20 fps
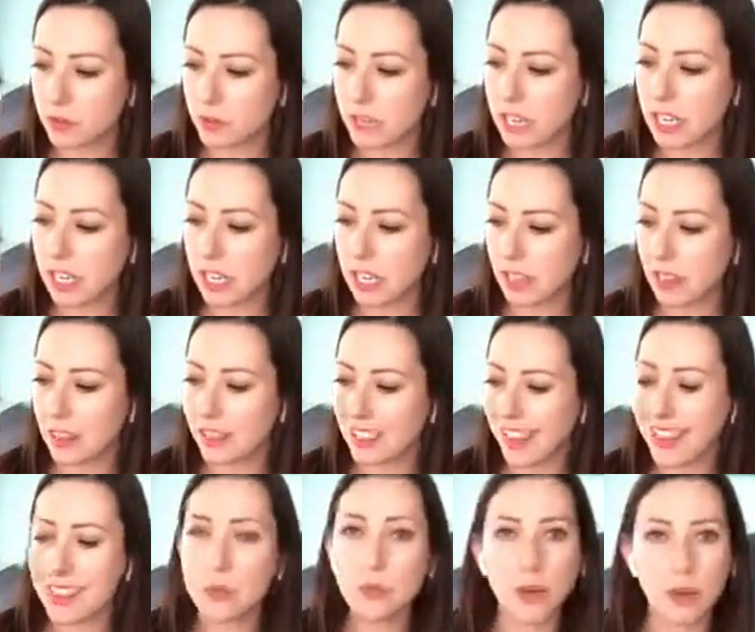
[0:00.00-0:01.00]
really,
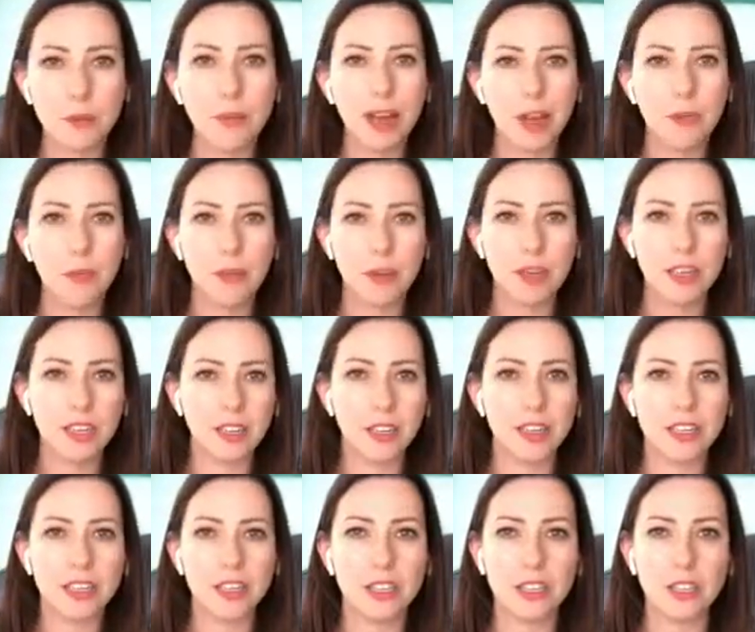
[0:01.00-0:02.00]
that's what I'm helping my
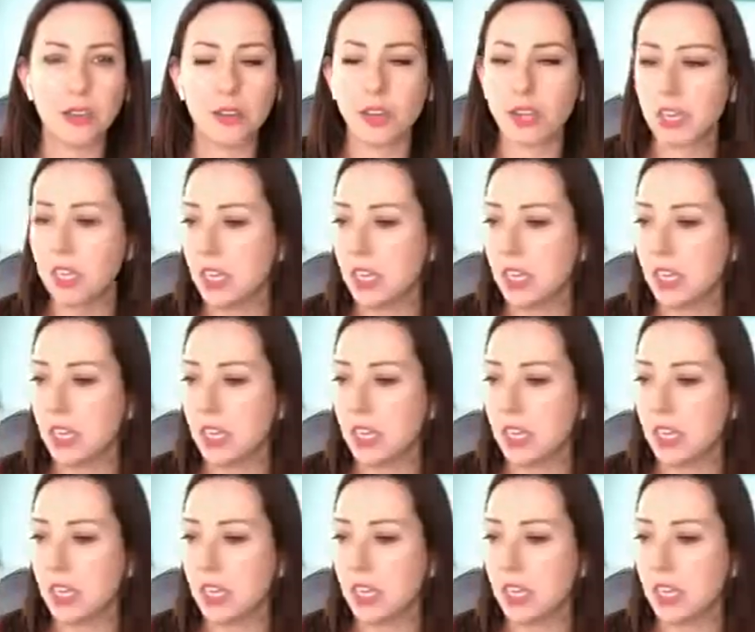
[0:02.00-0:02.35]
clients do.